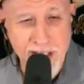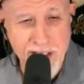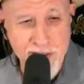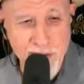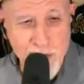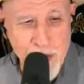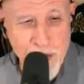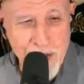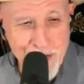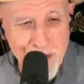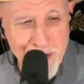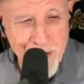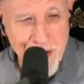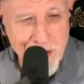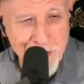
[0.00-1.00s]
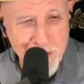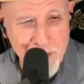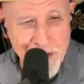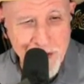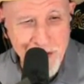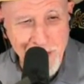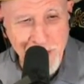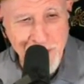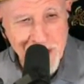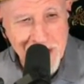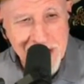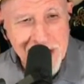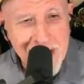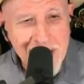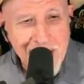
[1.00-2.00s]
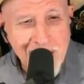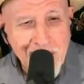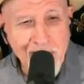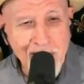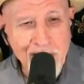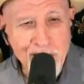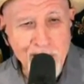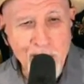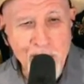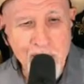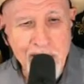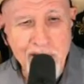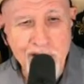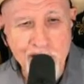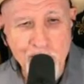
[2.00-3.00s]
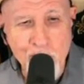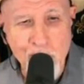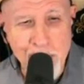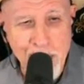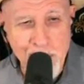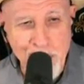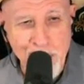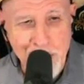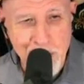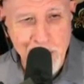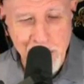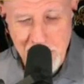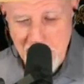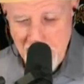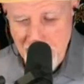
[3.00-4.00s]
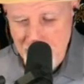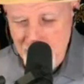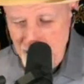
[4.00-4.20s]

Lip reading: I do whatever you ask me to do. All right. So anyway, this is one of my favorite Madonna